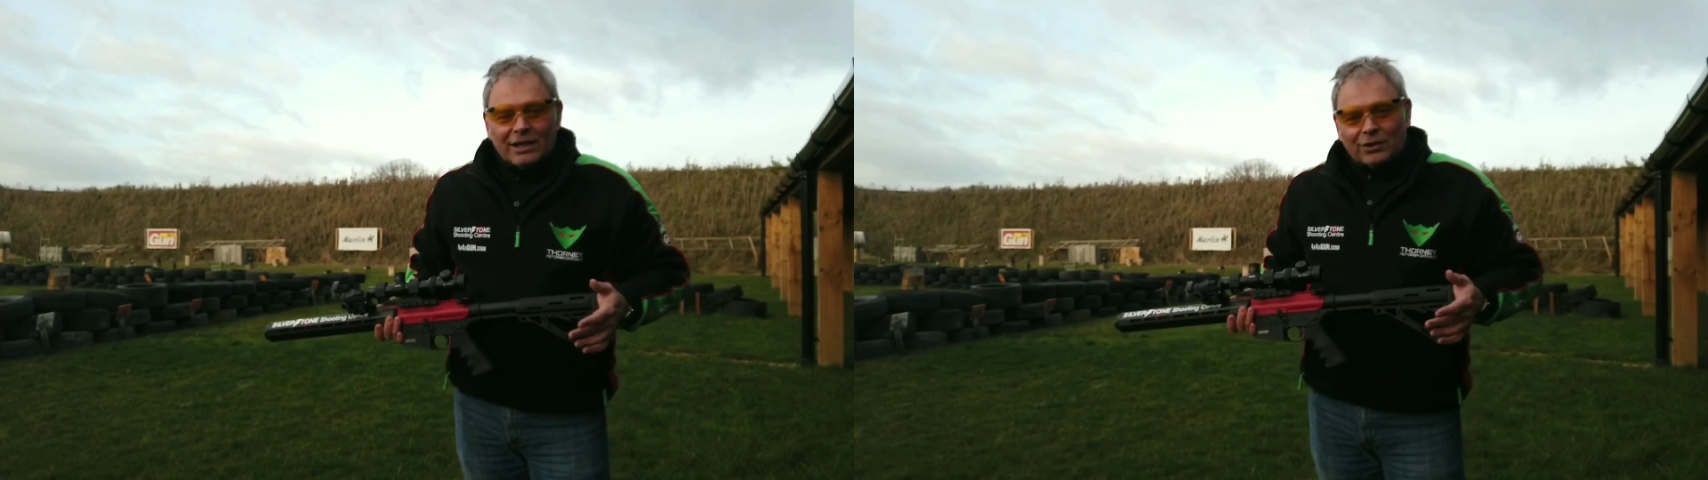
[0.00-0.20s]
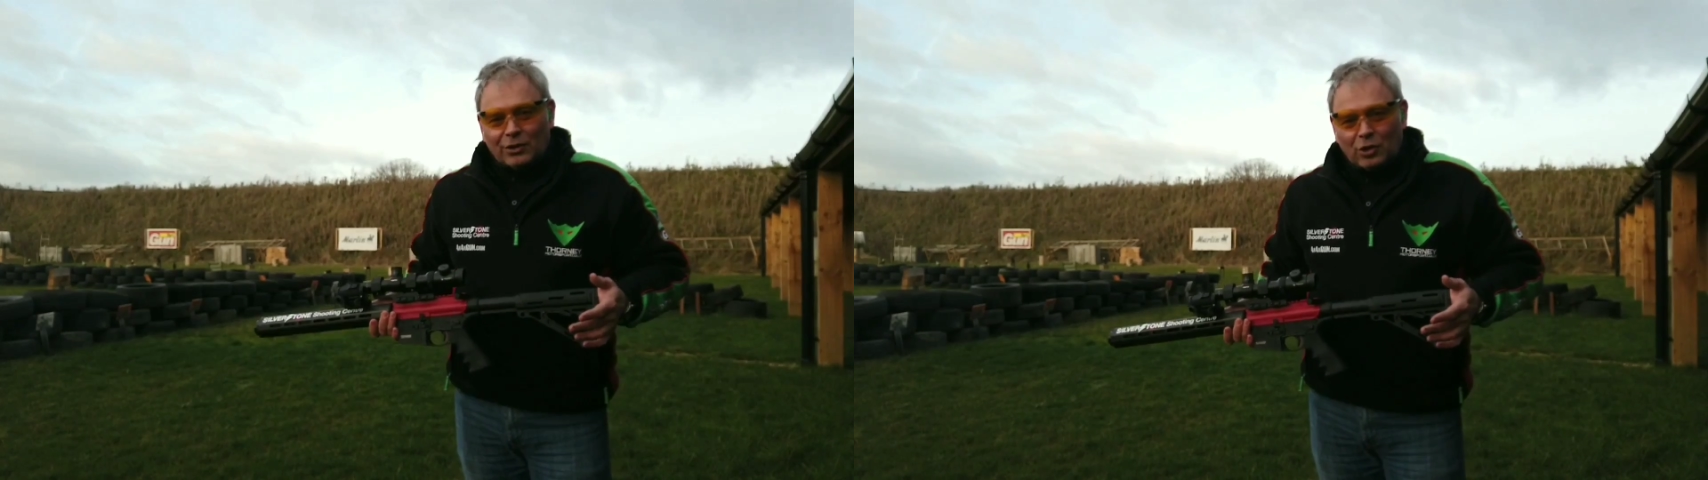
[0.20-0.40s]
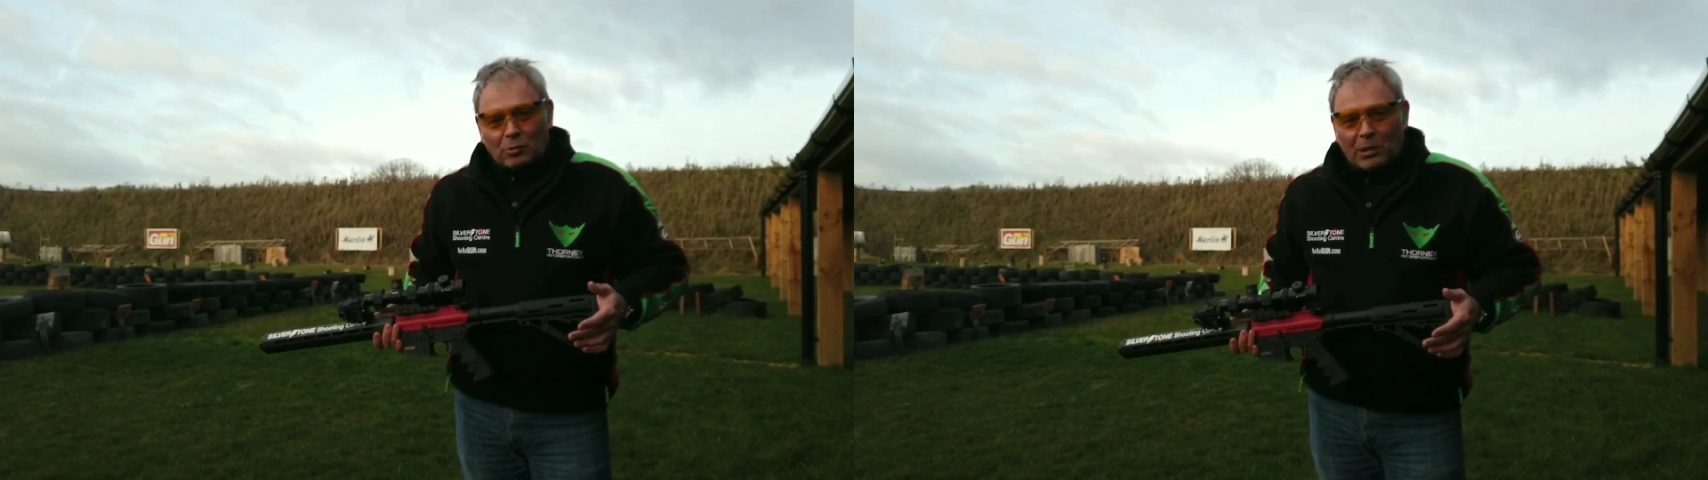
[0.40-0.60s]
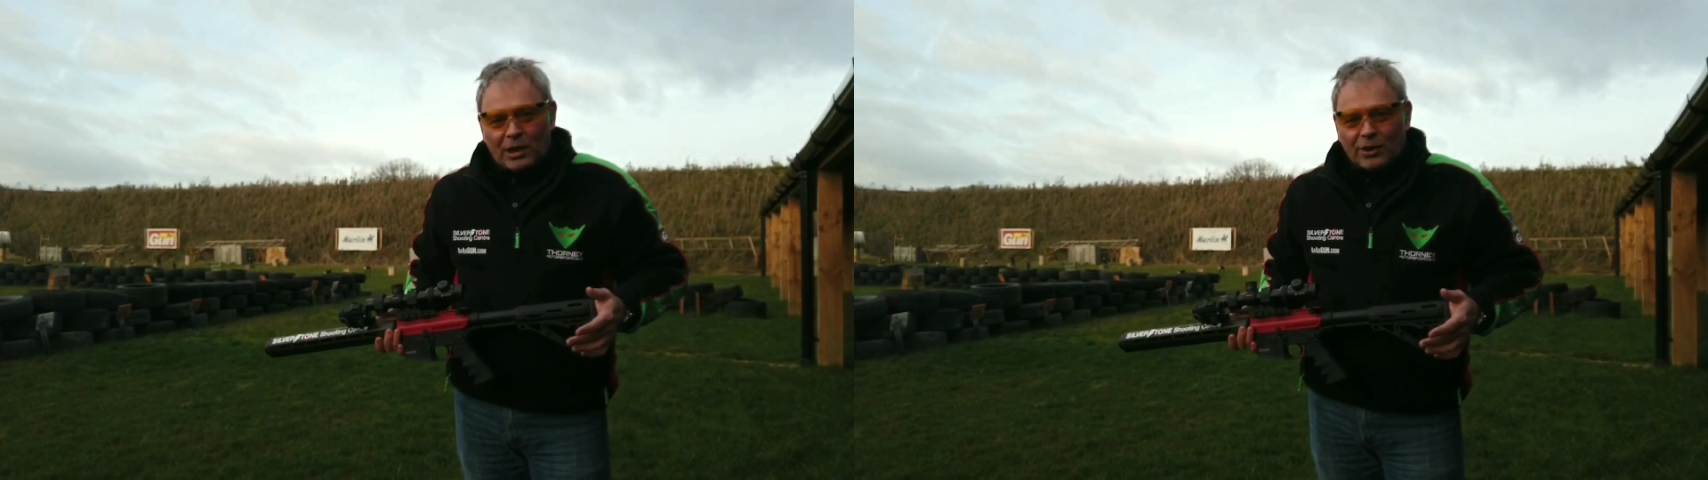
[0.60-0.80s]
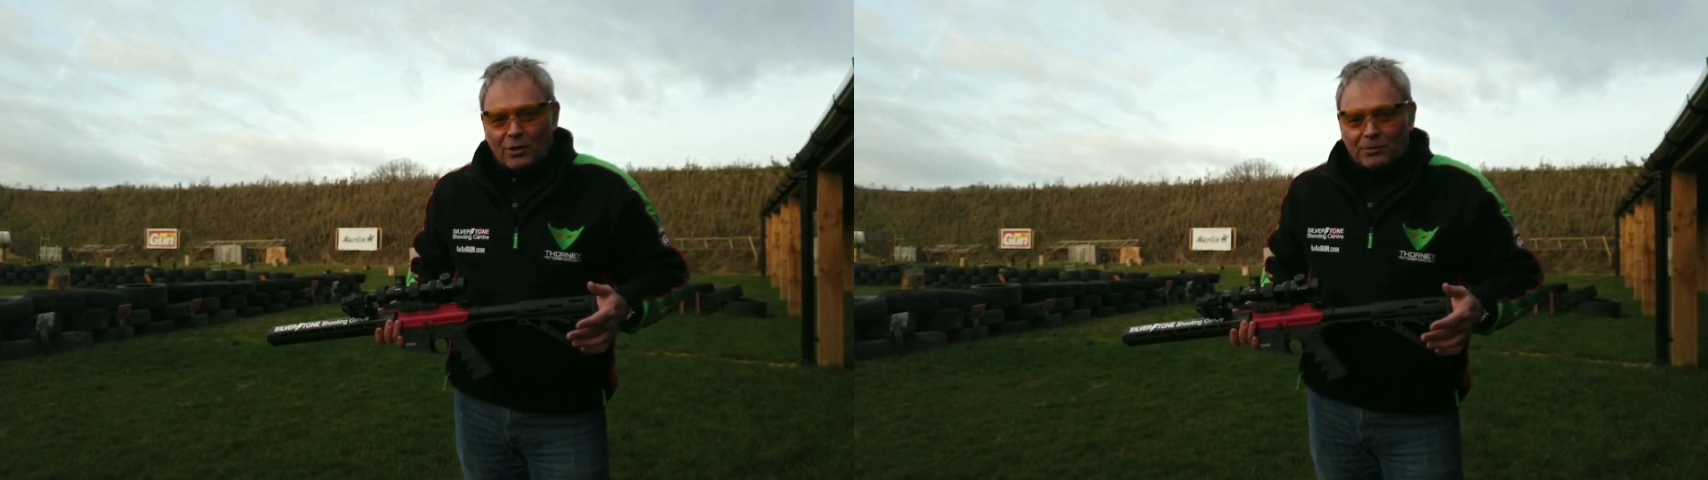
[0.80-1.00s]
A lot of
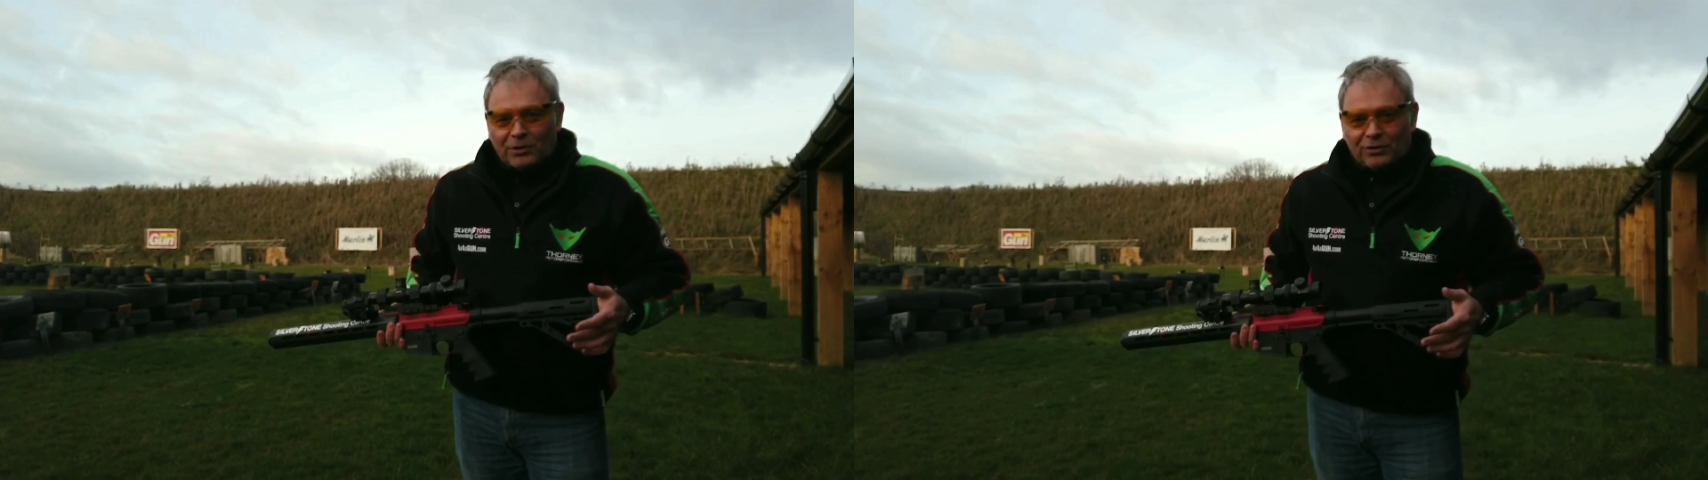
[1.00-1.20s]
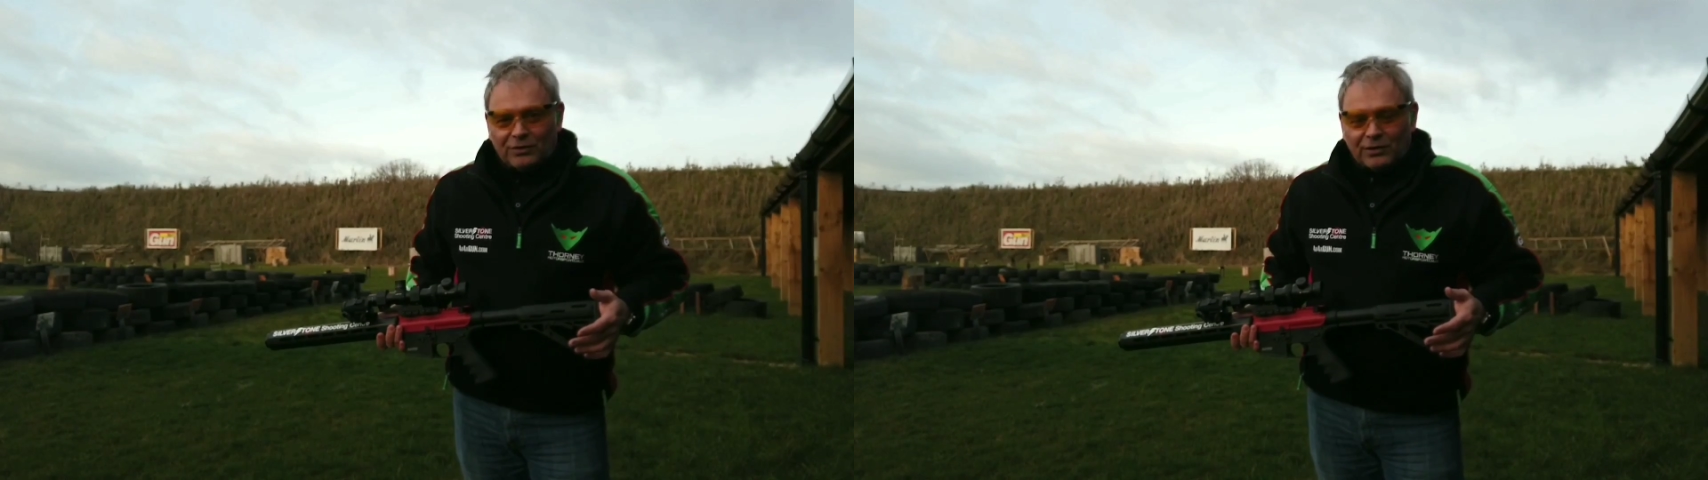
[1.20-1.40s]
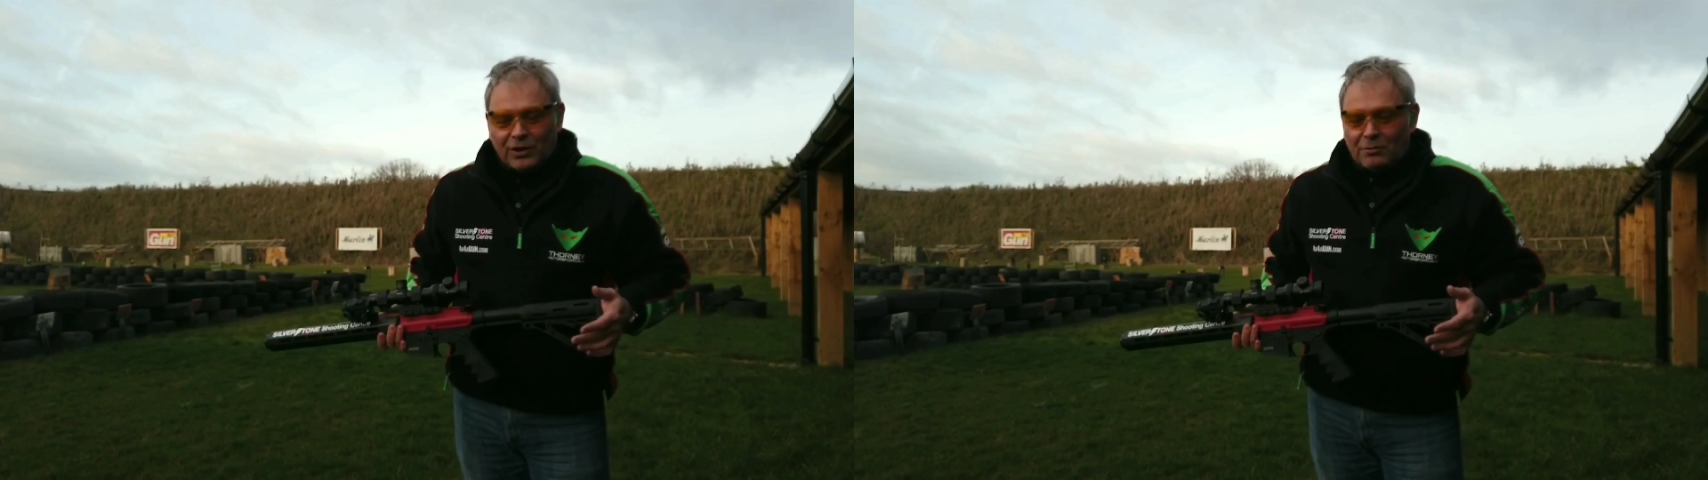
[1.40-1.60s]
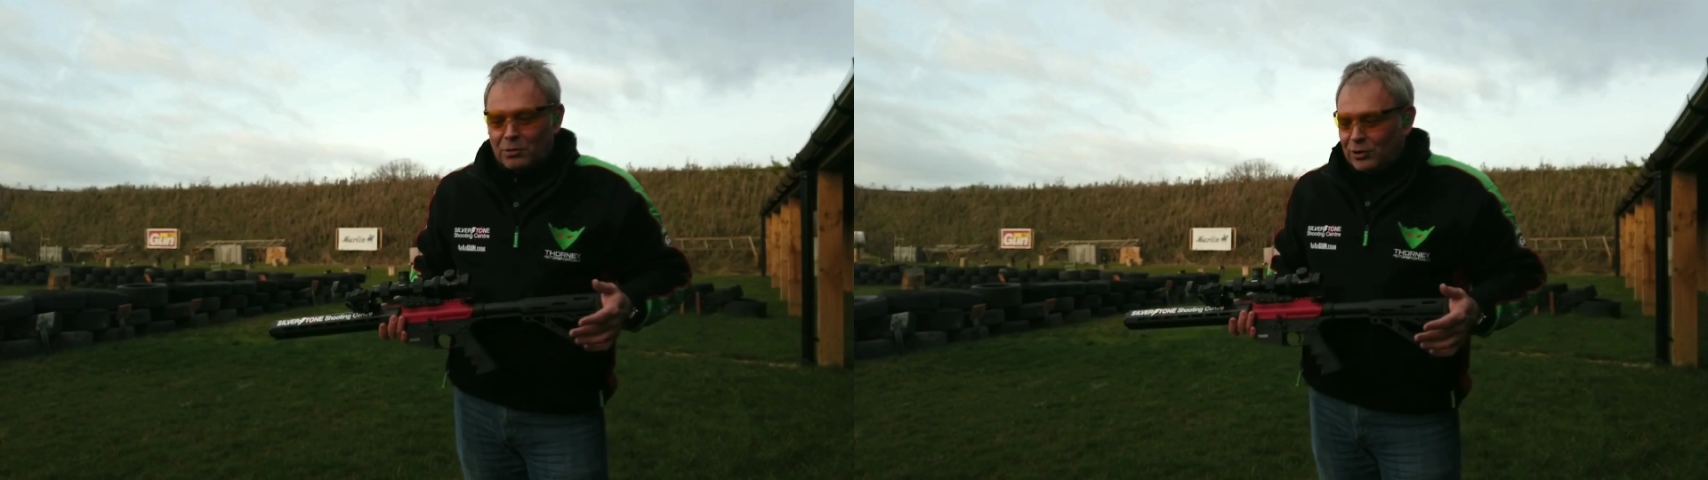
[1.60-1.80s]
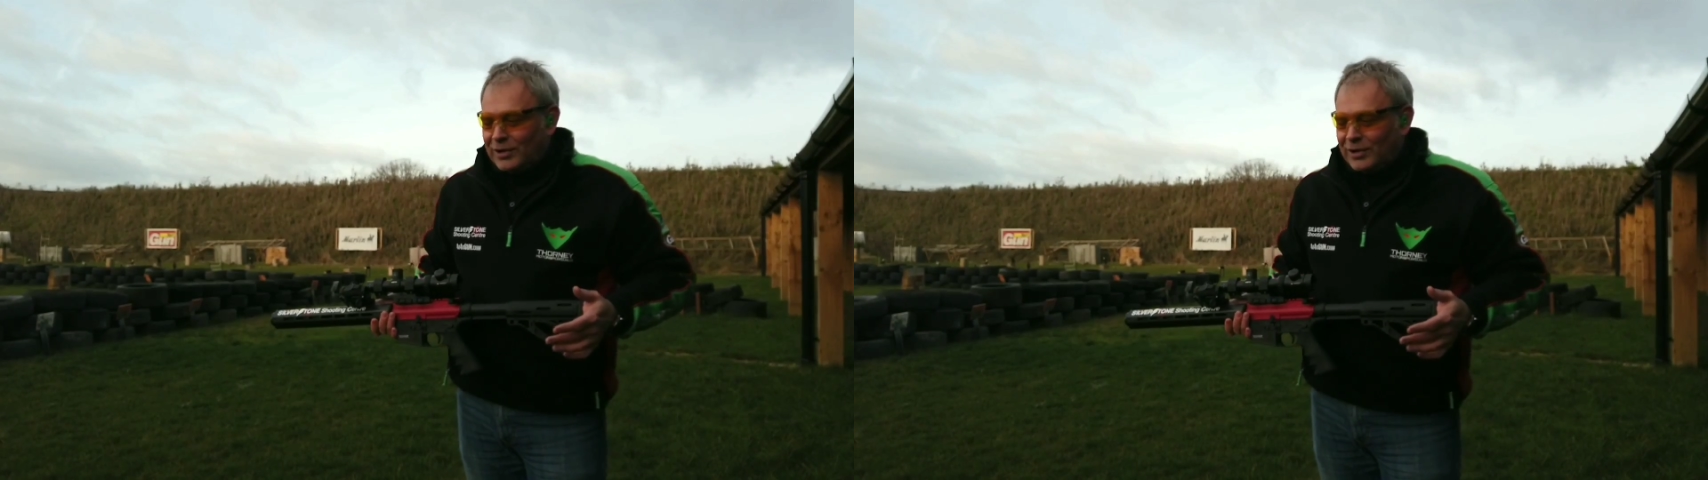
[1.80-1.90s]
European competition, for example,